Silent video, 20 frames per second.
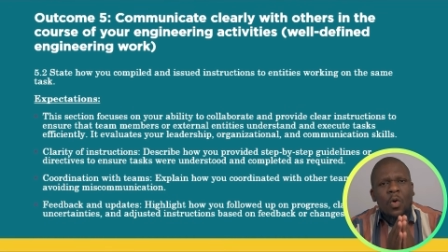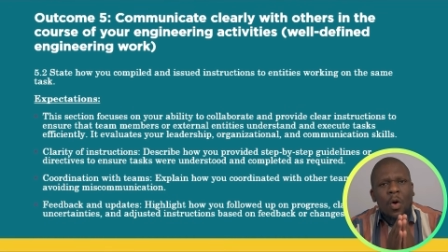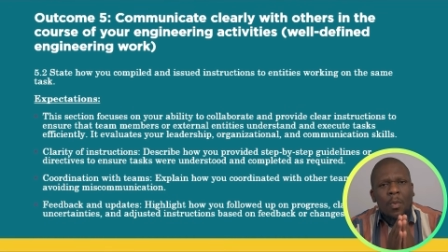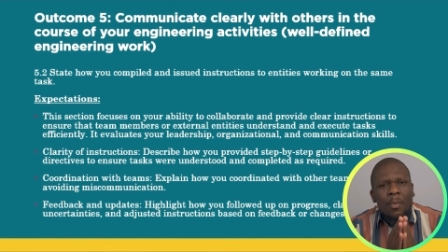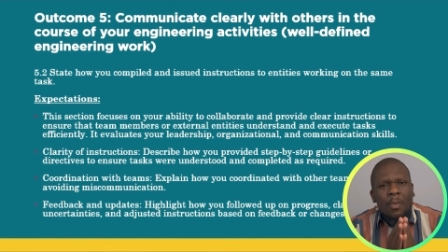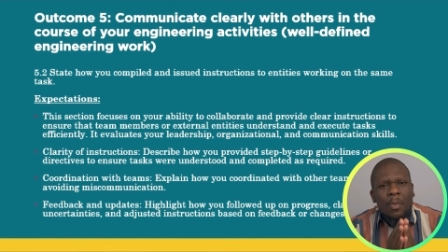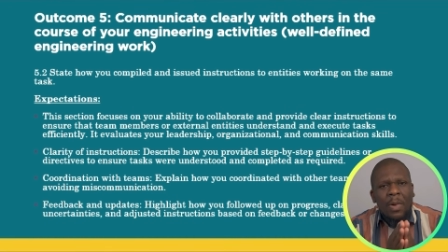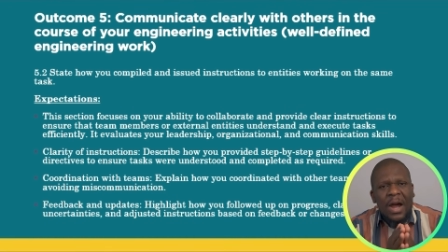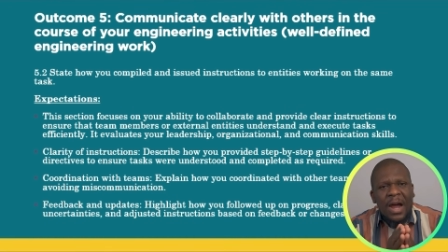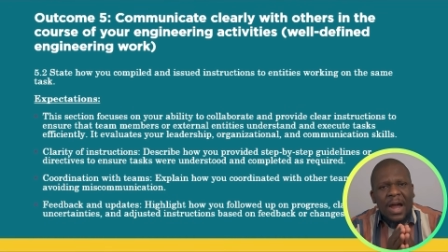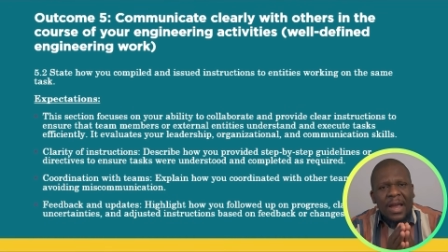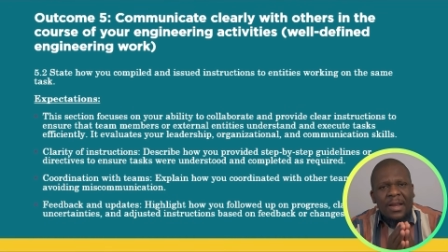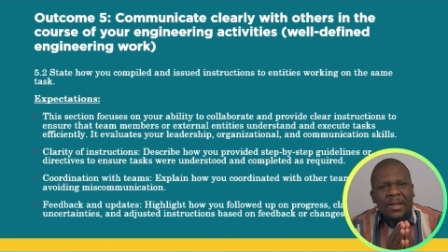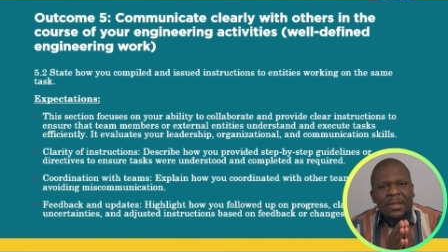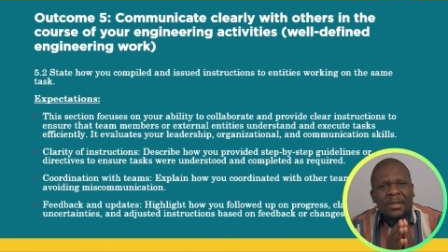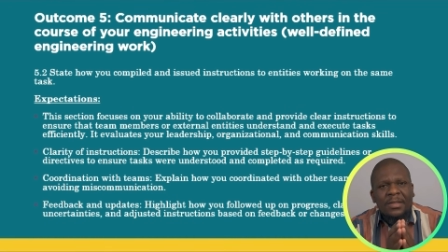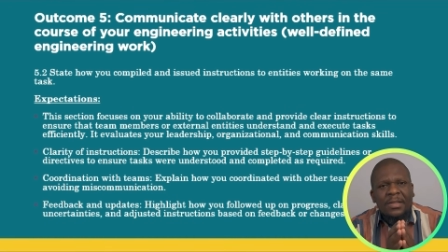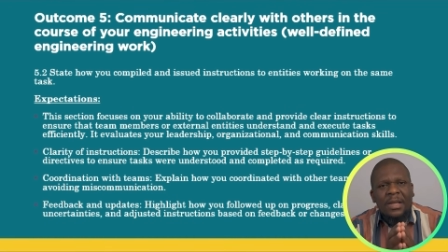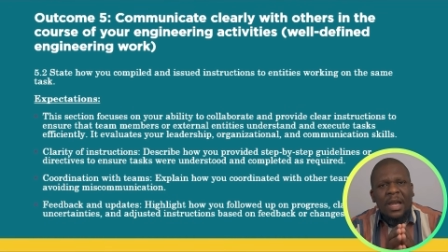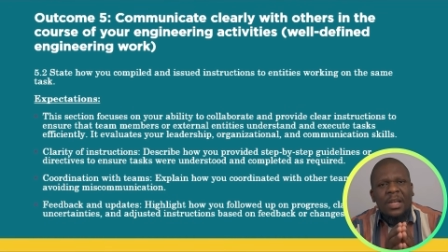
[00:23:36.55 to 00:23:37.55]

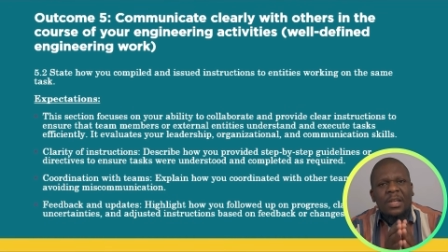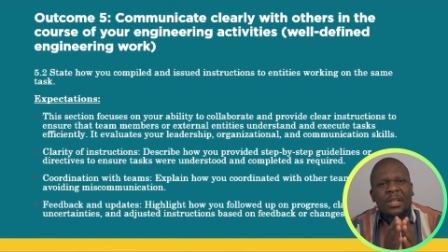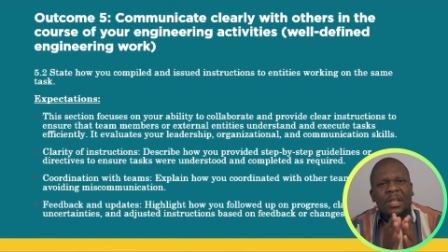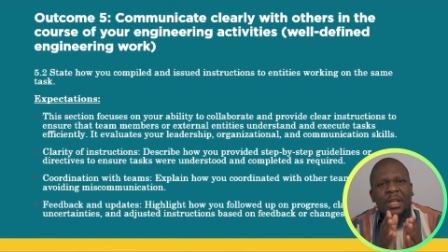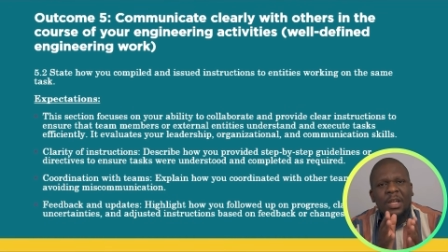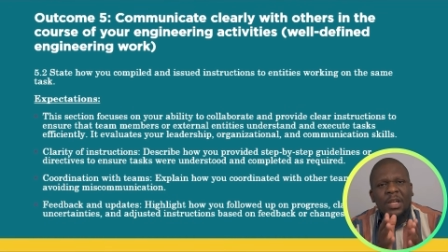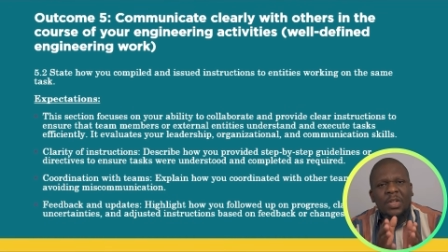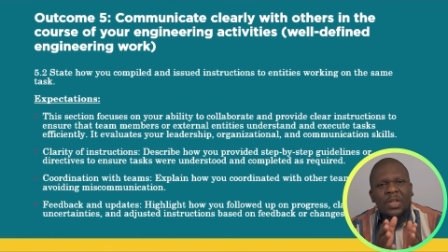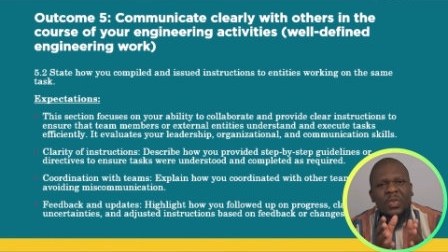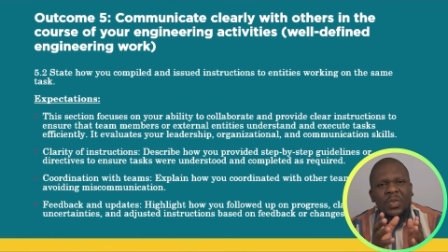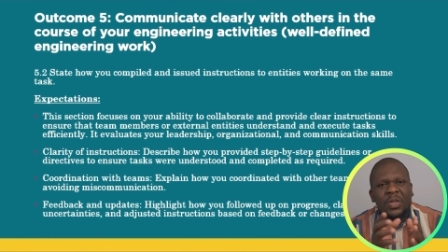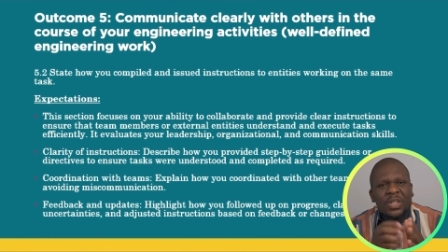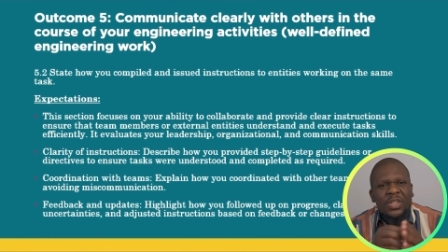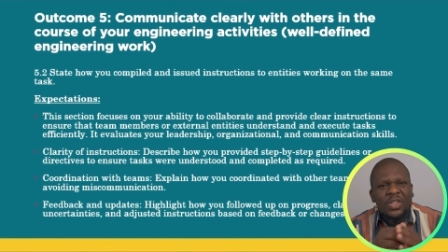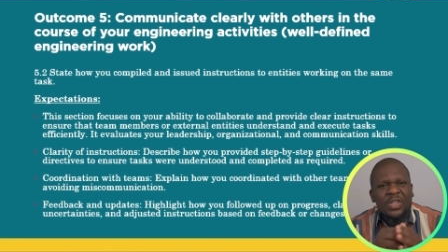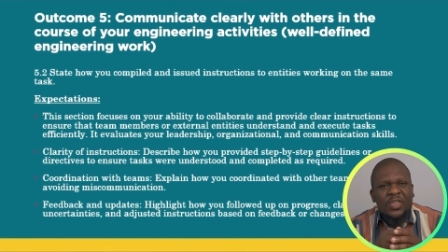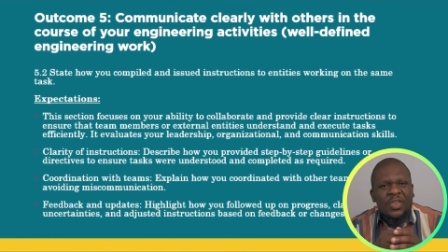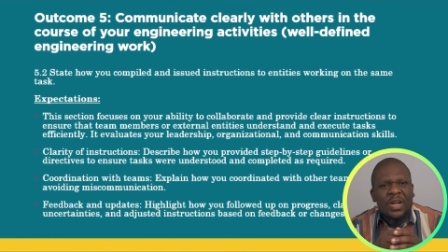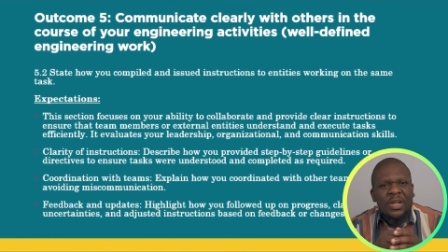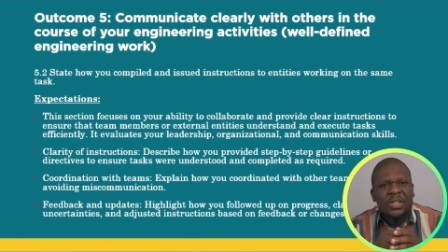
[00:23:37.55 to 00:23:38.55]
compiled and issued
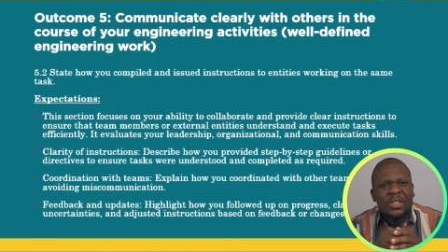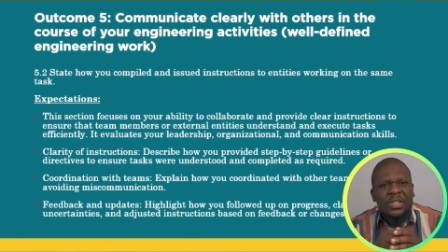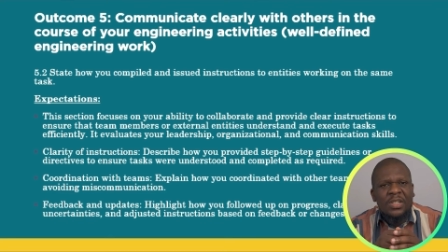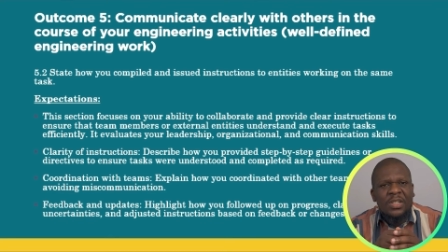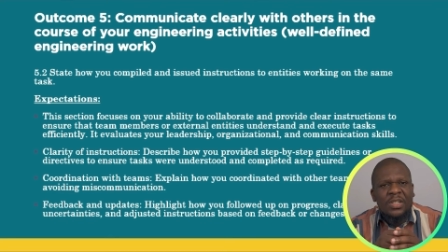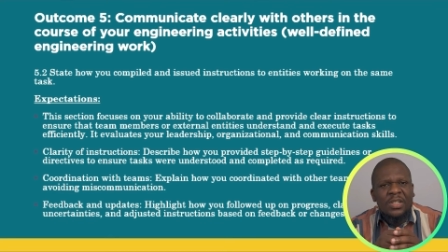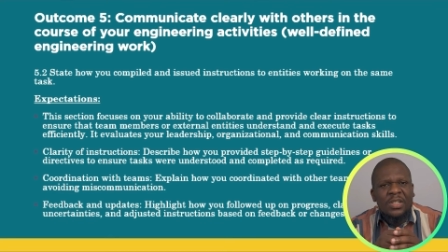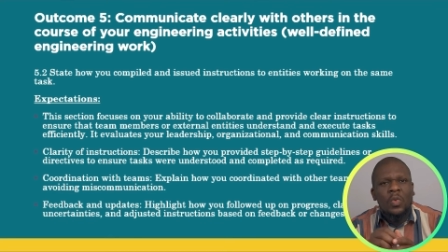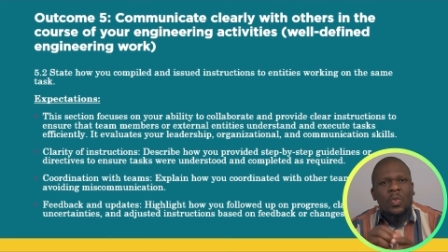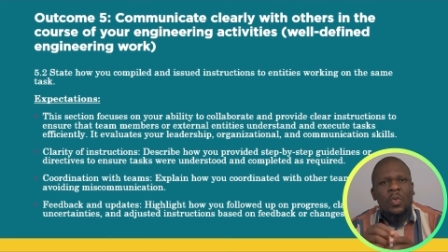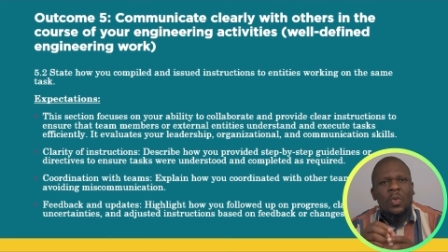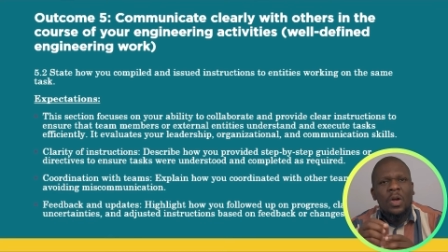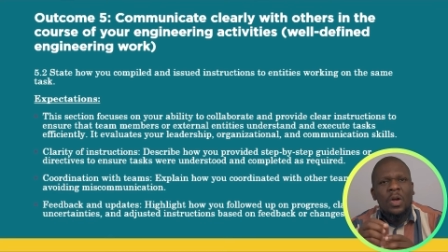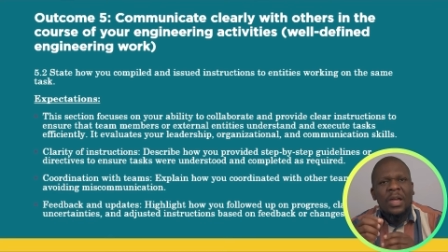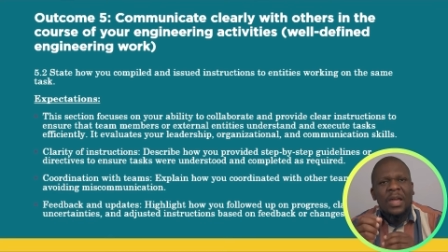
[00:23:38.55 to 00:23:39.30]
instruction to